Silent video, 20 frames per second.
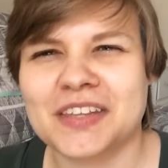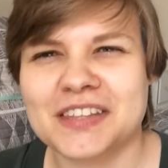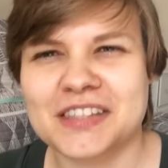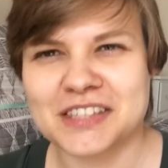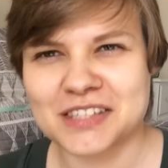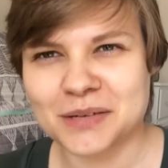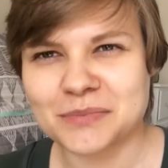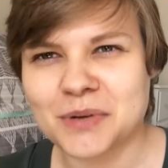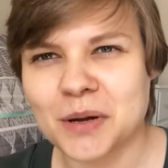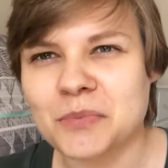
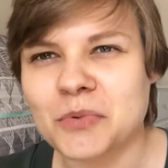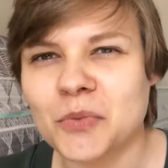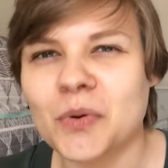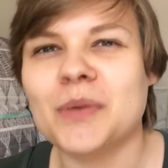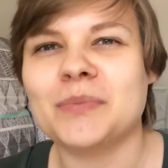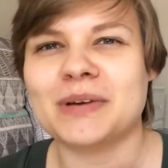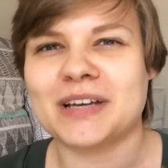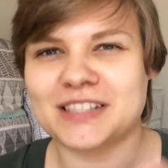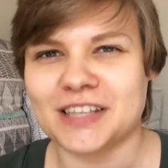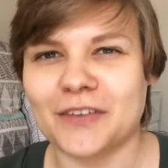the September
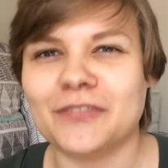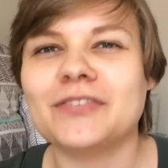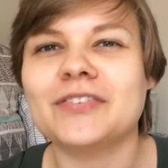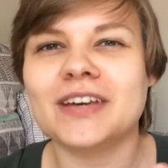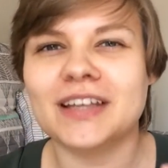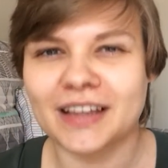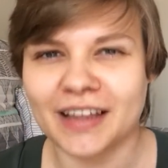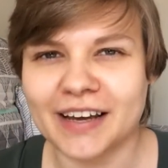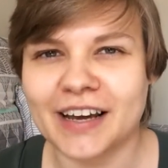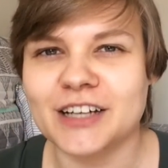one because I
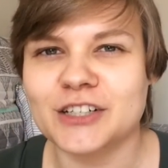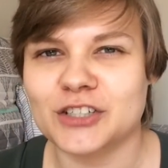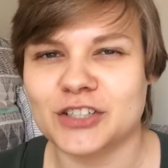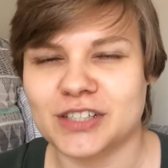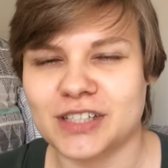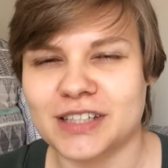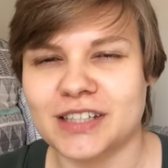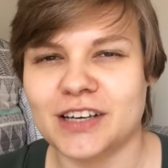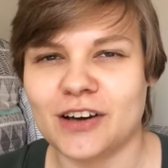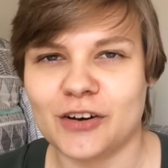feel like I
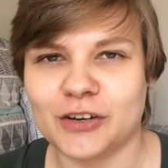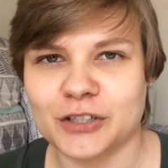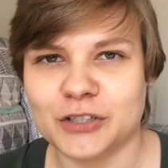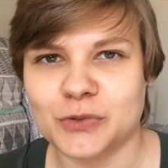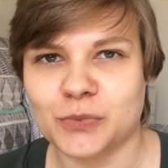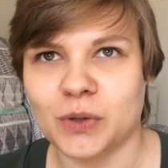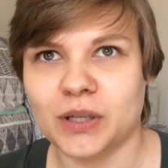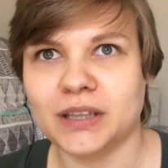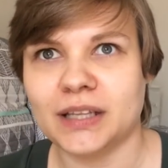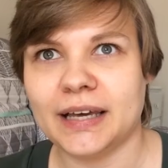just did the
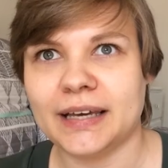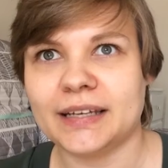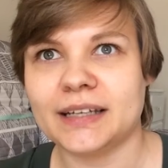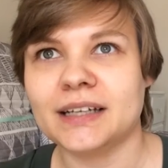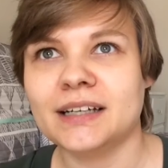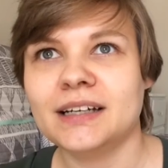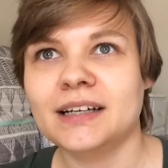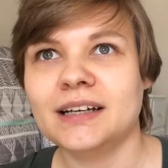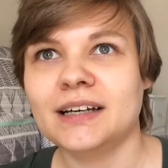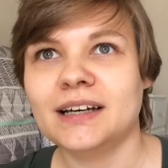August one,
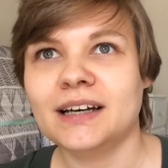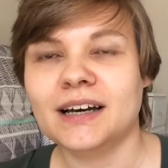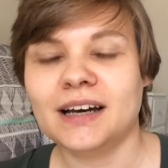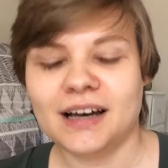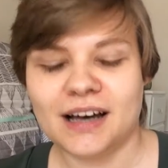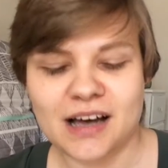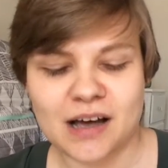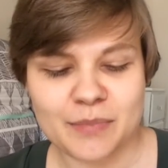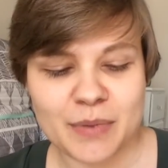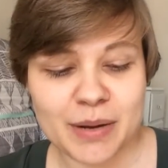
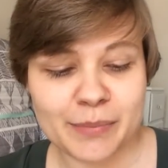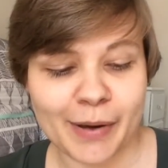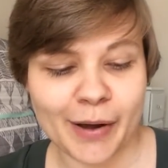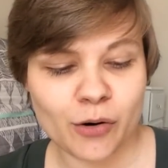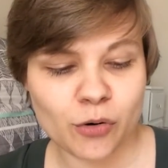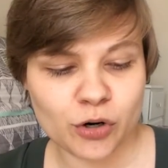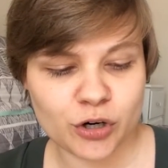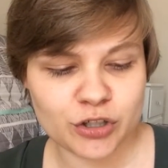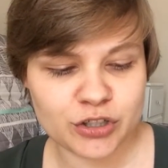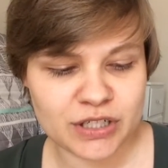and my
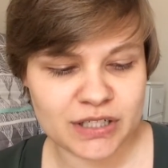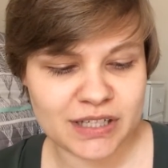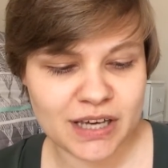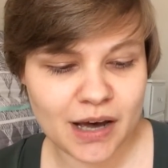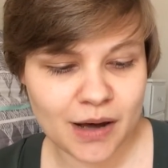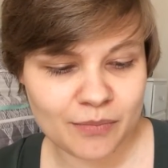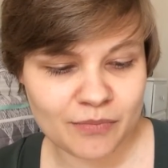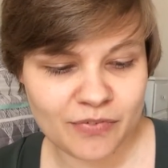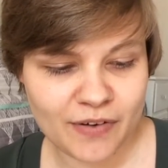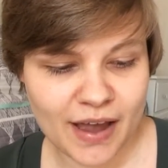order did
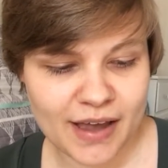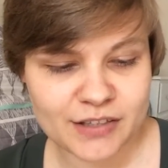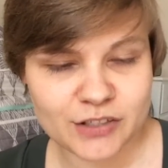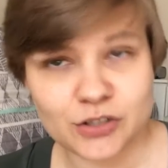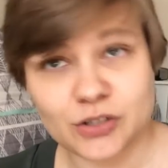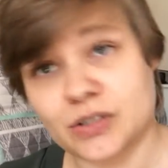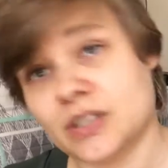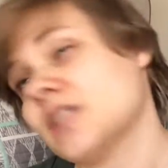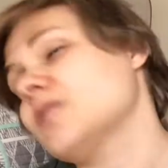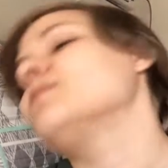come
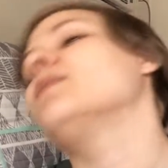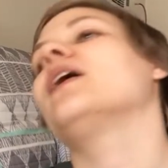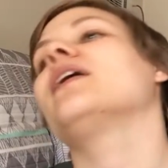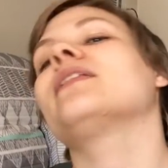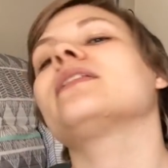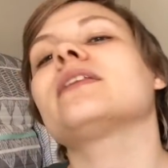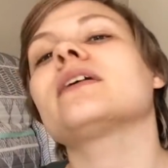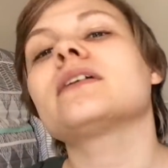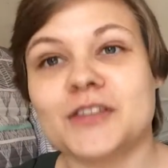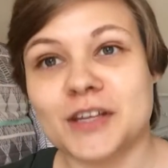faster this
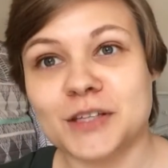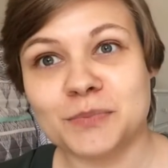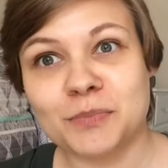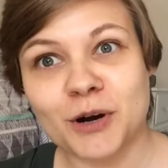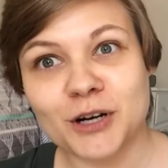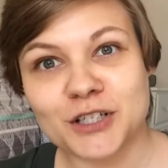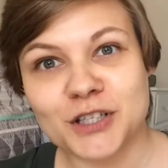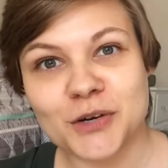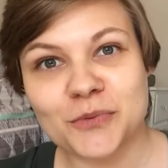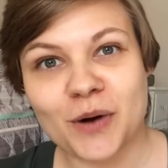month. So that's
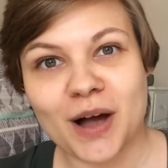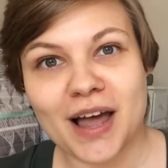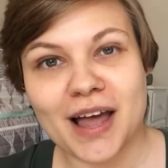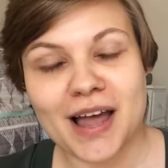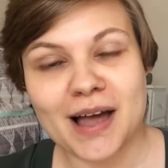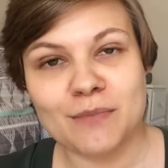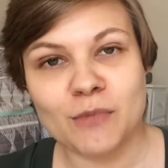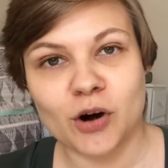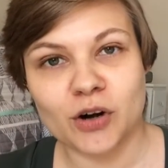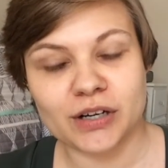partially
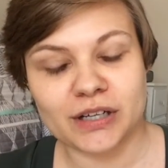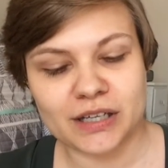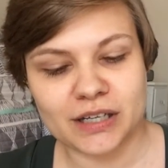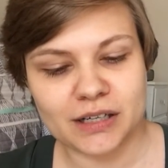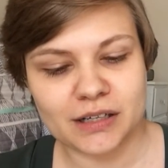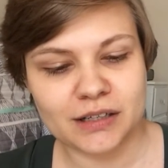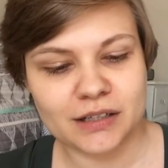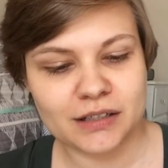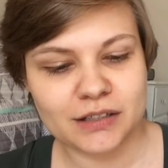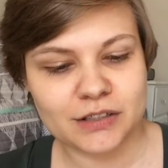why I'm
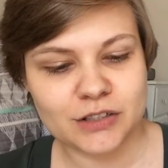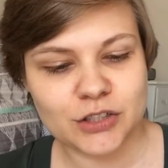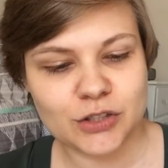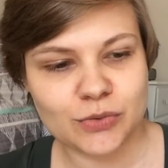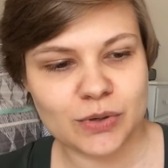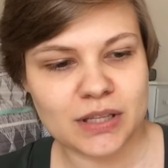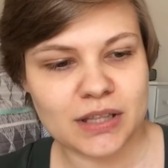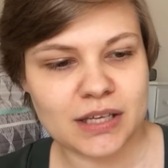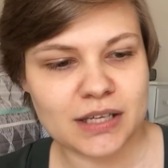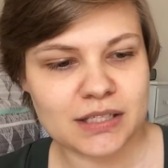already
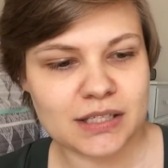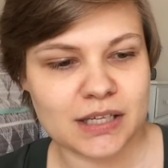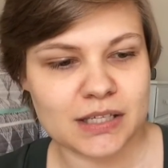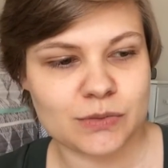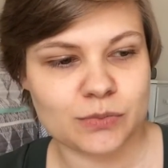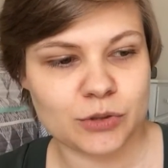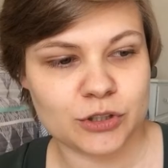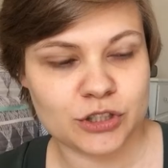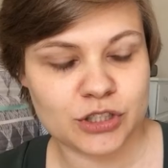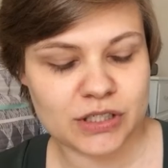doing this,
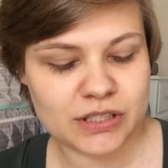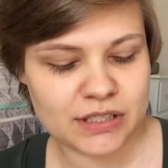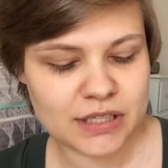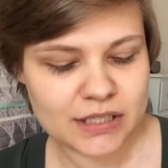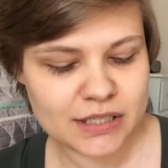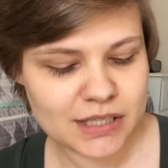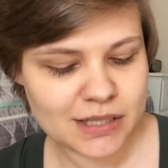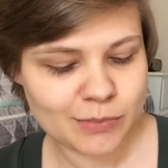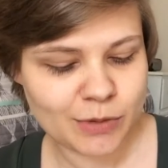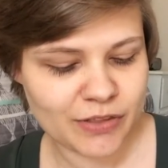because we're just
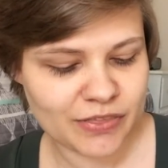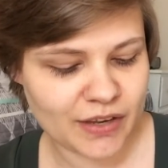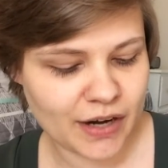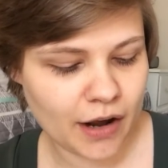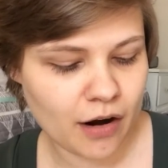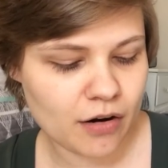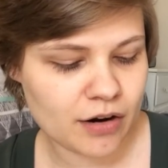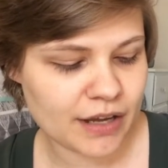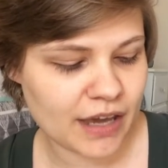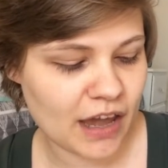into the month and
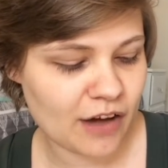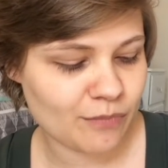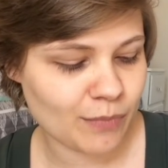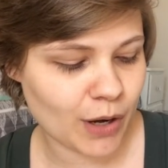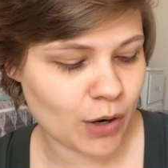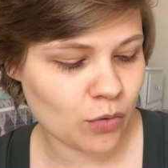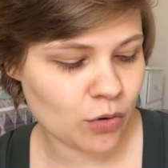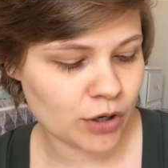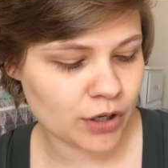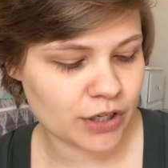I already have
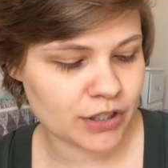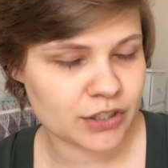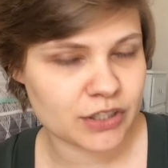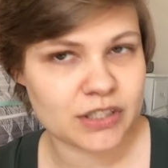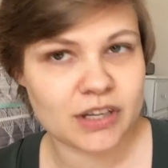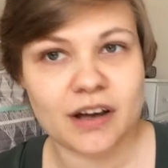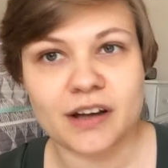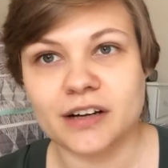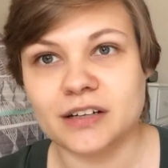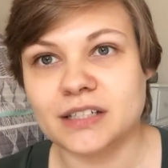my order. It
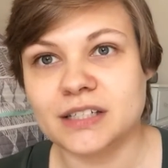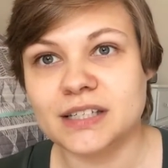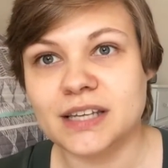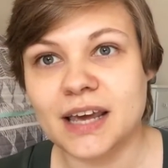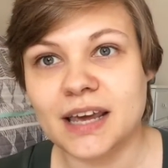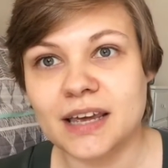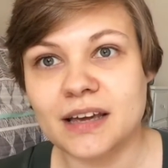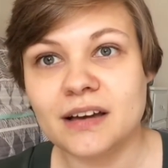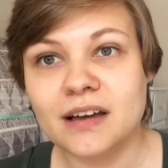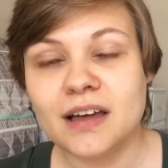just got here
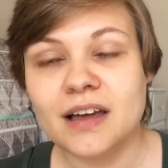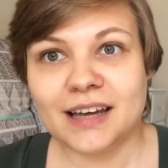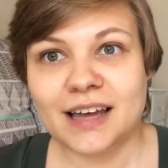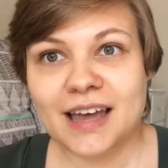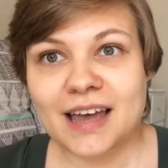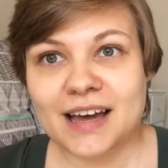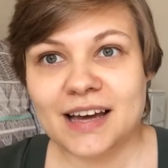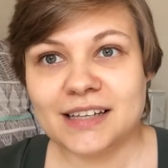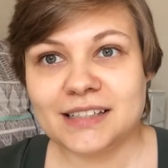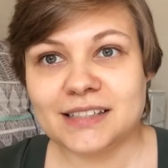today,
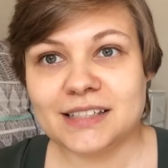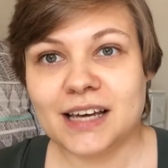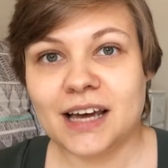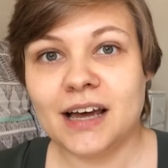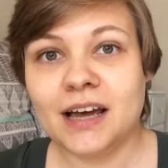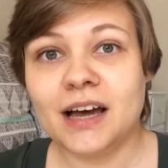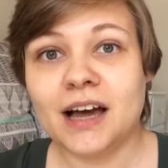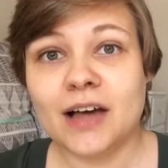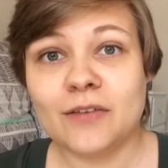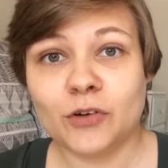and
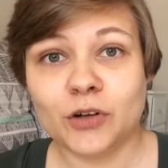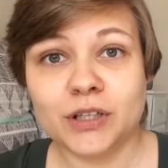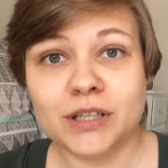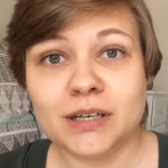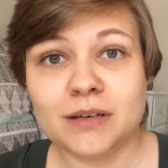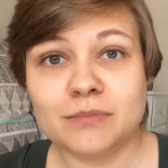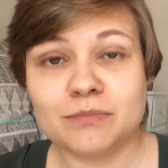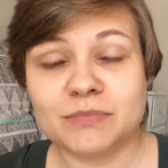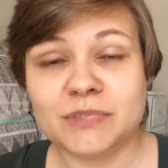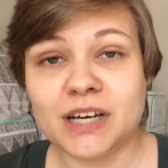I've
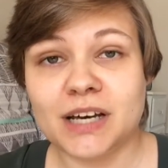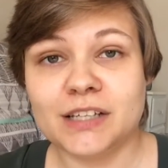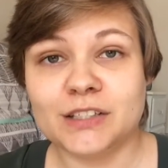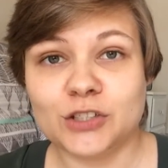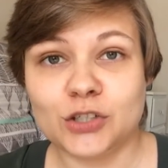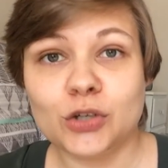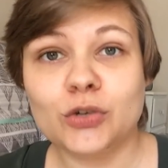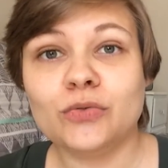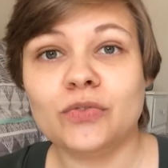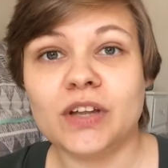only
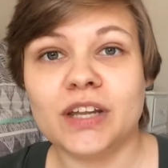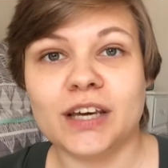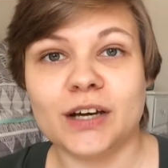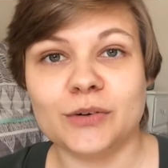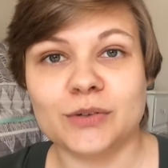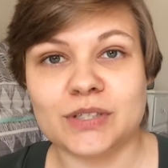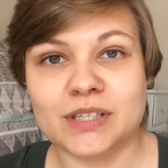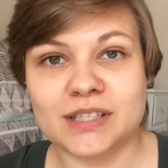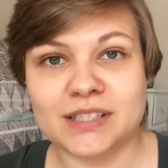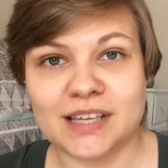done 2
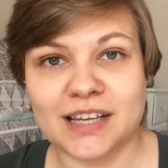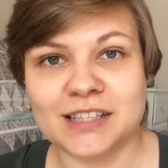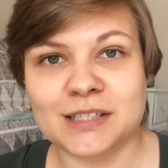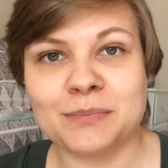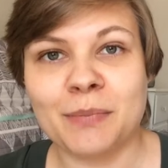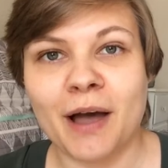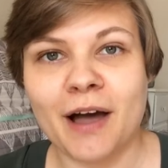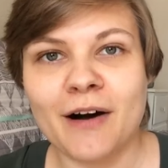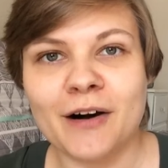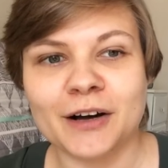videos
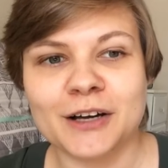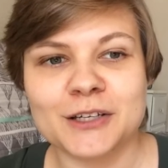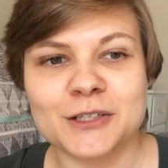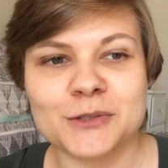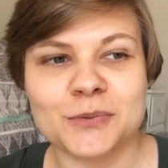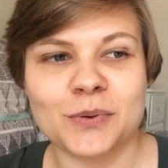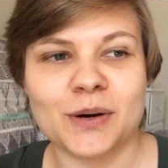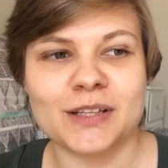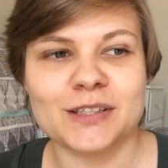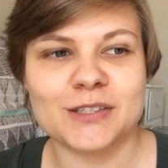since my
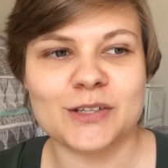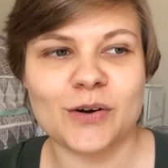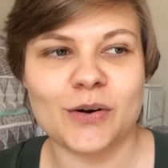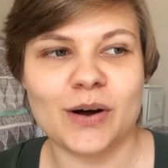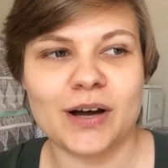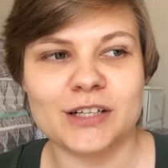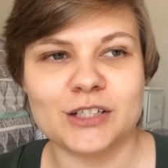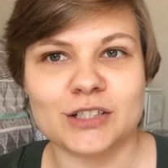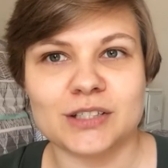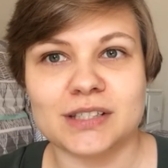August one,
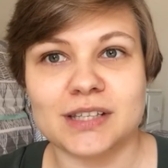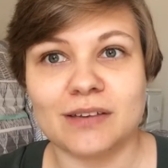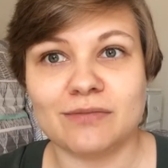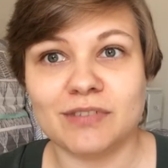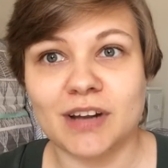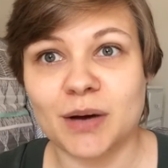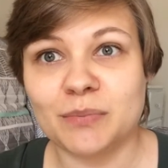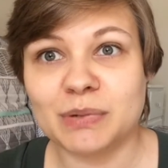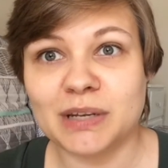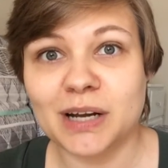so I just
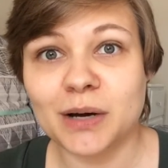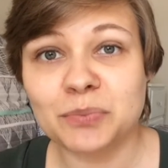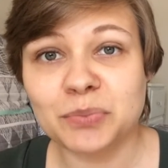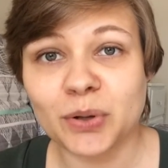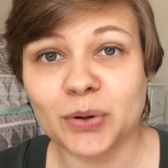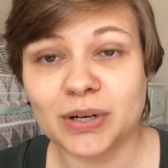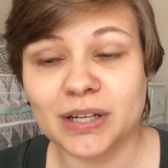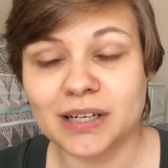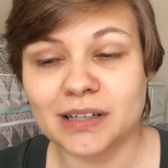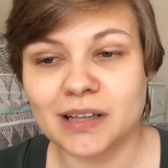have not been
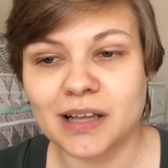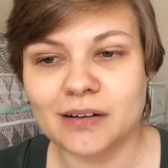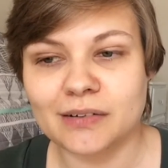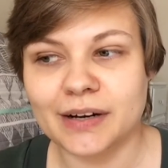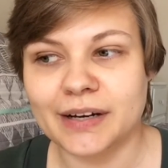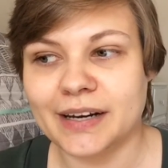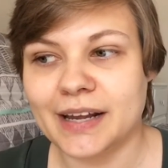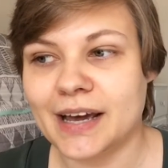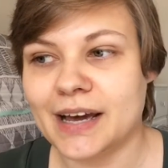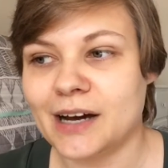uploading a lot
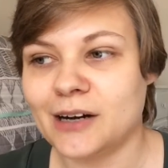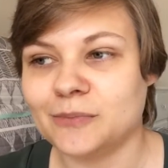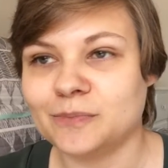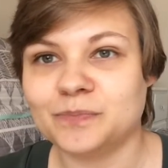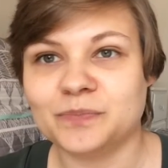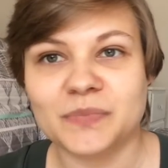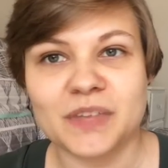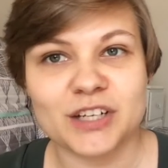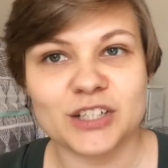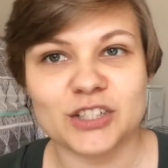right now.